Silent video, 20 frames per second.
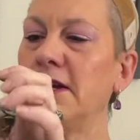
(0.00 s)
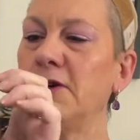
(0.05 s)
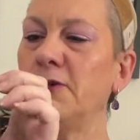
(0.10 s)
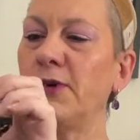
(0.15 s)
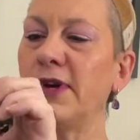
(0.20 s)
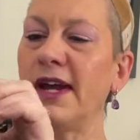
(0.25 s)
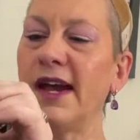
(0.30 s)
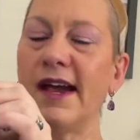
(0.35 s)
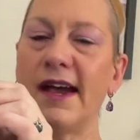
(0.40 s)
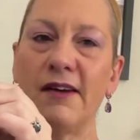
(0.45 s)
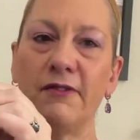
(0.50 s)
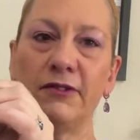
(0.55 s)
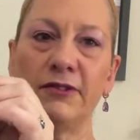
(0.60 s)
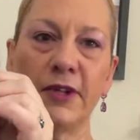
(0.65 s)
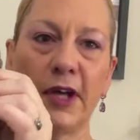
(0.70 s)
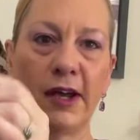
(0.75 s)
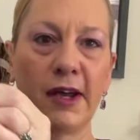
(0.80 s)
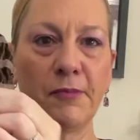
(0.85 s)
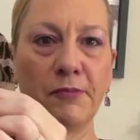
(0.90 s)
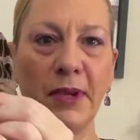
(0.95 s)
We have
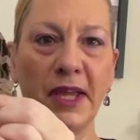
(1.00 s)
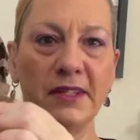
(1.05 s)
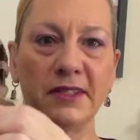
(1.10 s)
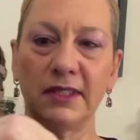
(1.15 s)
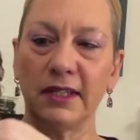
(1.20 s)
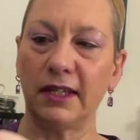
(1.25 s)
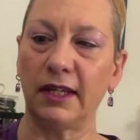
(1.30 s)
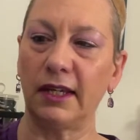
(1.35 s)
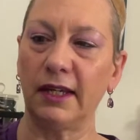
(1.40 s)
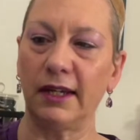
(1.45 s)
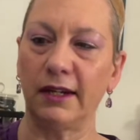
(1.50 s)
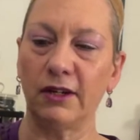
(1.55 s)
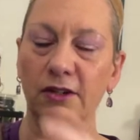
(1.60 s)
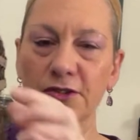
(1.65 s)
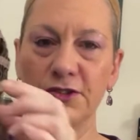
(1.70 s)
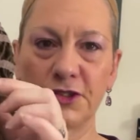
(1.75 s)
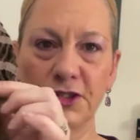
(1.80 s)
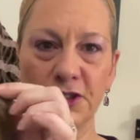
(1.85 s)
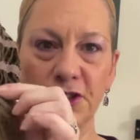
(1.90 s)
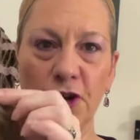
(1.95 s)
uh, basic
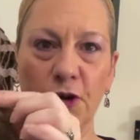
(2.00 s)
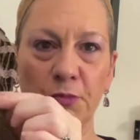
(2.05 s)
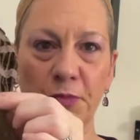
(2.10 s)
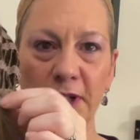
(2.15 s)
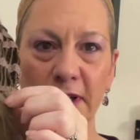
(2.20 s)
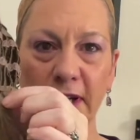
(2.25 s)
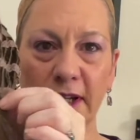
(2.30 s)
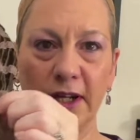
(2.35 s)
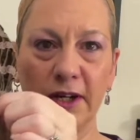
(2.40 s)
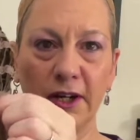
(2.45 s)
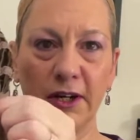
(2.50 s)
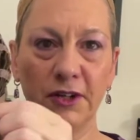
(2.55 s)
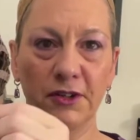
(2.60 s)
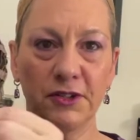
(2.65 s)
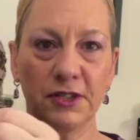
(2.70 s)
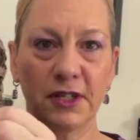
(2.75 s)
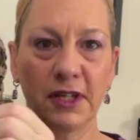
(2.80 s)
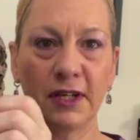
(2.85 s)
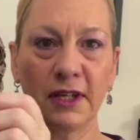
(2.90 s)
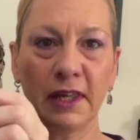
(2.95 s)
ears, just open
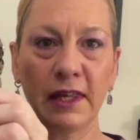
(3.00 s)
ears,